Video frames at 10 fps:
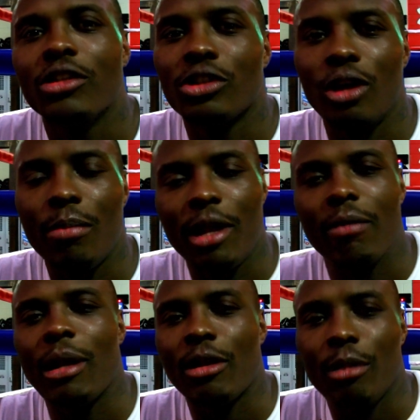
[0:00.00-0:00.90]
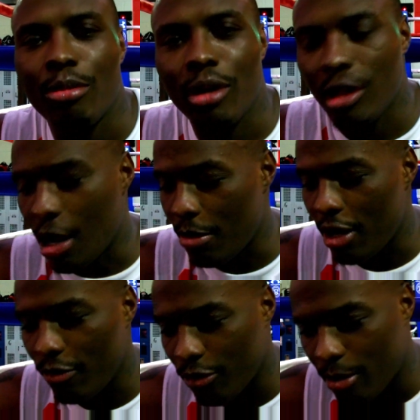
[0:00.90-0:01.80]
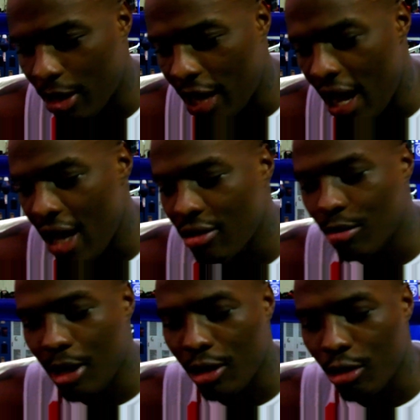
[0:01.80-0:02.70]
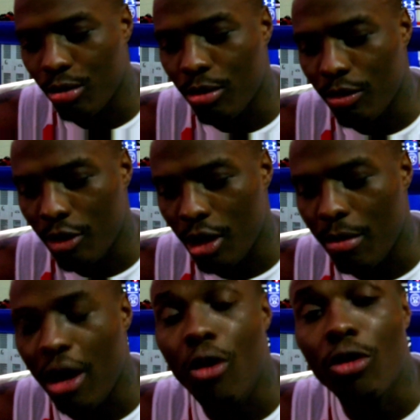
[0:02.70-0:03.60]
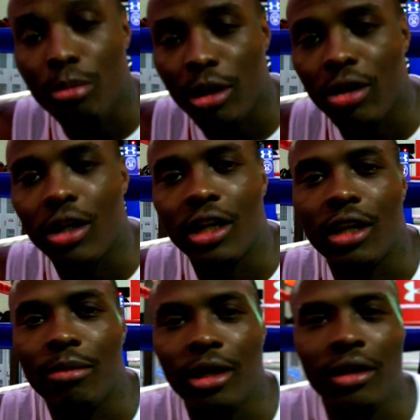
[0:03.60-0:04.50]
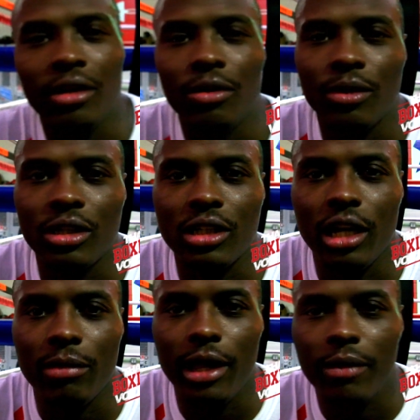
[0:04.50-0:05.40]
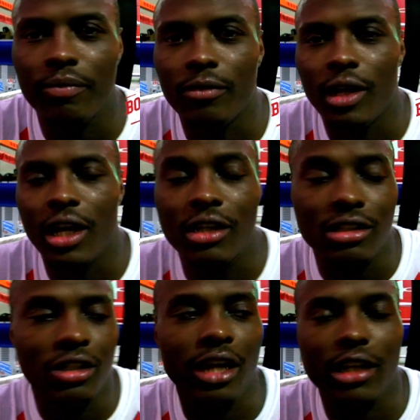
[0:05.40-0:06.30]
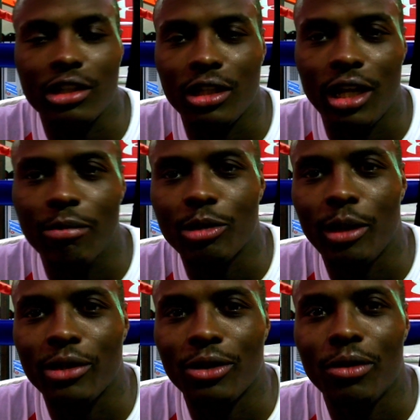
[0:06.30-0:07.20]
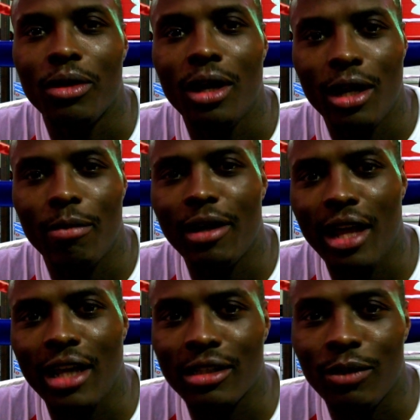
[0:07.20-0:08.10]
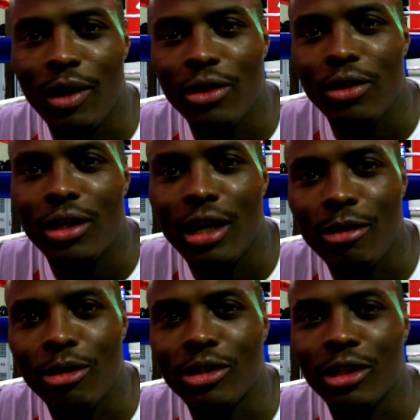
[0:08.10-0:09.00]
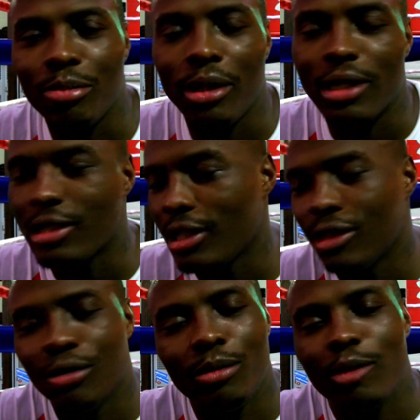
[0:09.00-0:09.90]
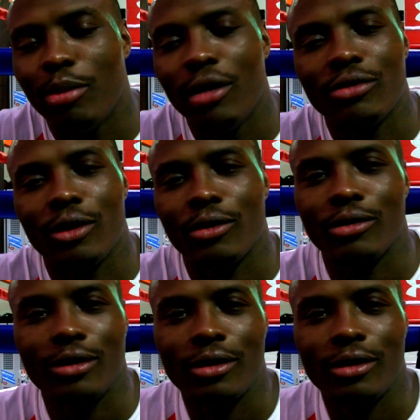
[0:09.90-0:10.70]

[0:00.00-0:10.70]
So I'm named after my brother. I'm named from my dad to my little, um, my older brother, and then me, with the same name. And his son actually named is Pedro. And my dad said, "Why you didn't name your son Pedro?" I said, "It's too many Pedros."